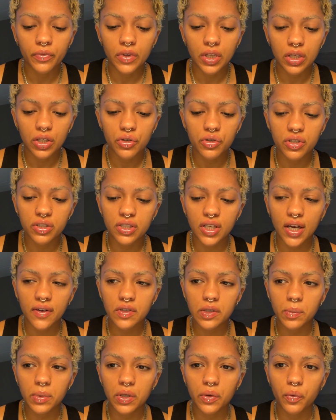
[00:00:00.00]
You just have
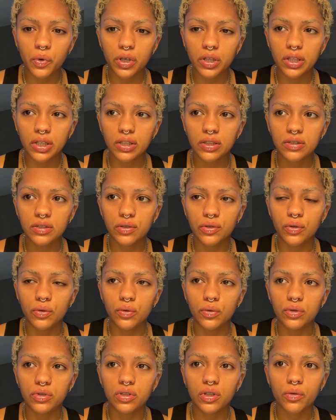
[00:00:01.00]
to be willing
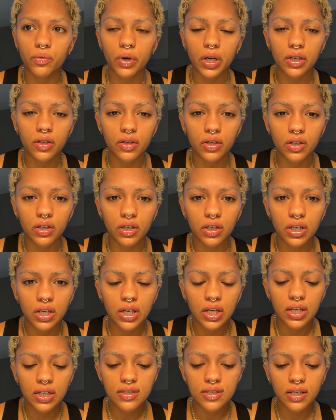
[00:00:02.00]
to surrender,
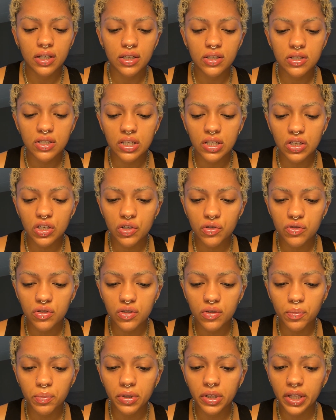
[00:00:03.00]
to continue
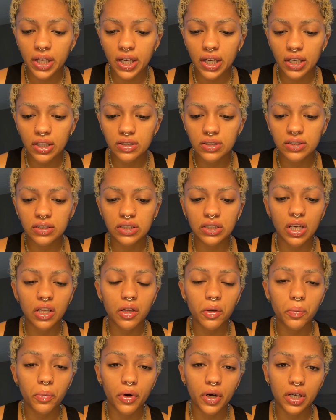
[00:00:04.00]
to play, to
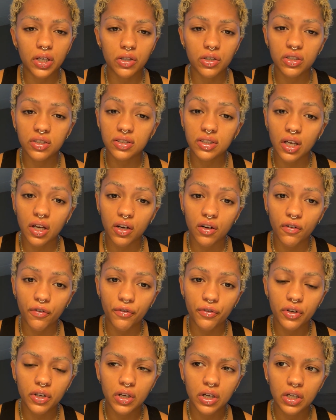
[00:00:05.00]
celebrate
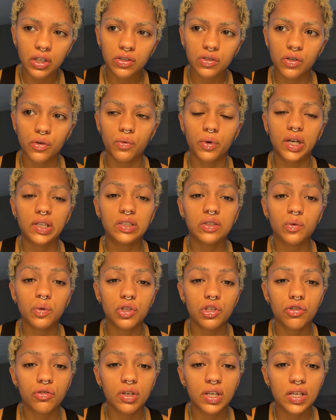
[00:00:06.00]
yourself, to rest when
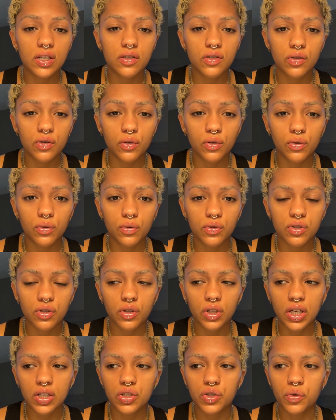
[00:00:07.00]
you need to, so
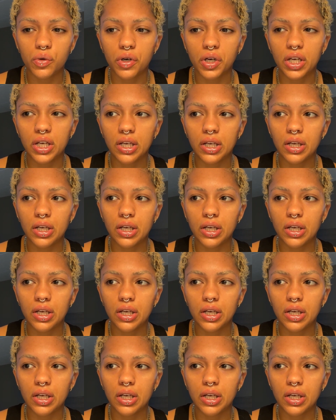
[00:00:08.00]
that you are